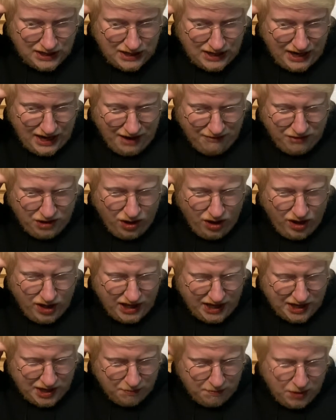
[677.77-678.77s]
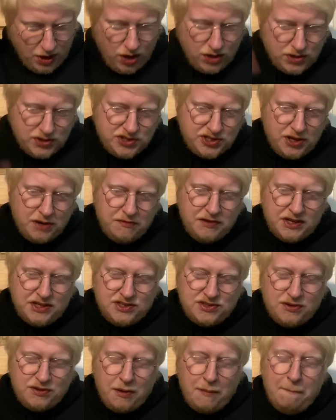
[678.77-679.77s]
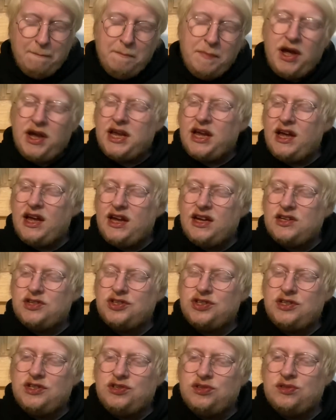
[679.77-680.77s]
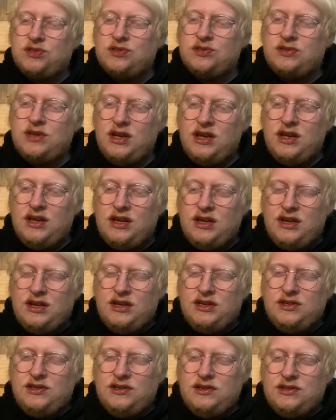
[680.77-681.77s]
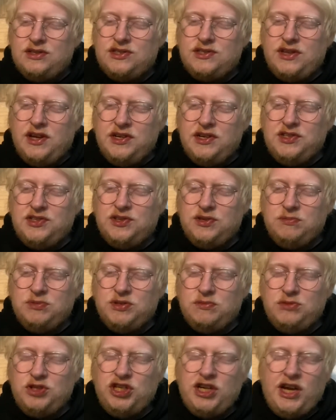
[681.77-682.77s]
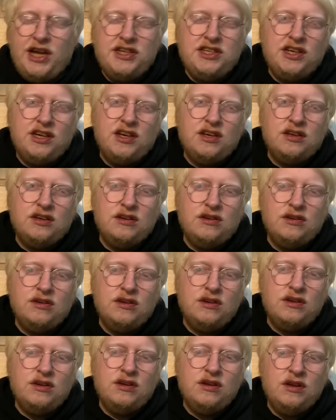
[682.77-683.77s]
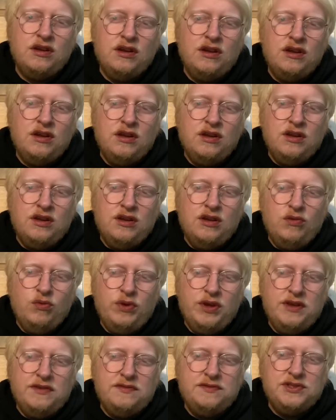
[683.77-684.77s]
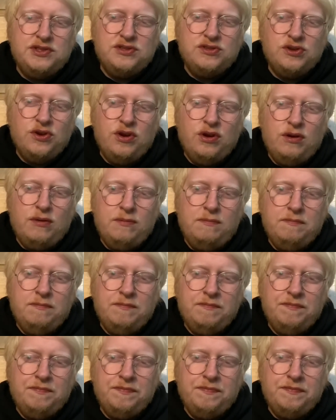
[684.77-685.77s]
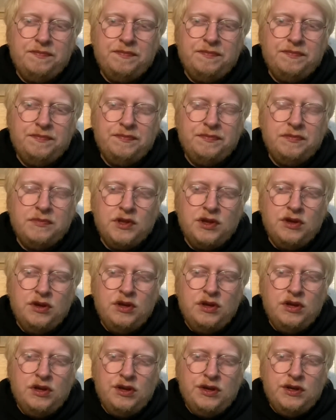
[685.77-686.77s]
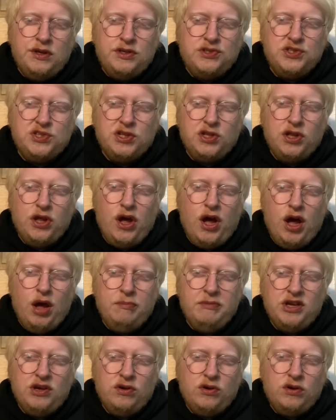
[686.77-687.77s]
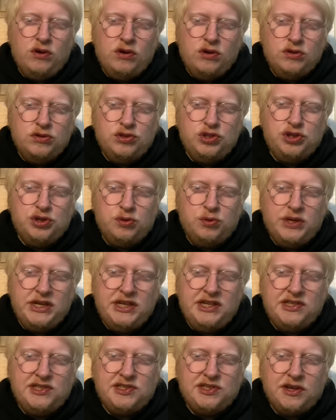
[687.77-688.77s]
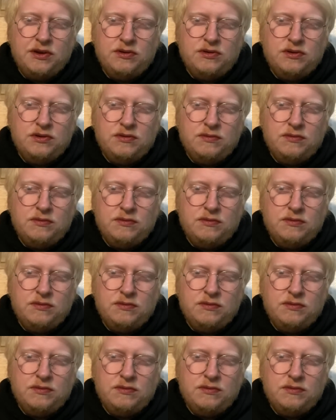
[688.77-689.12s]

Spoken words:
I've got like a bottle stop thing, so I might actually just slice up some cheddar with some salami or chorizo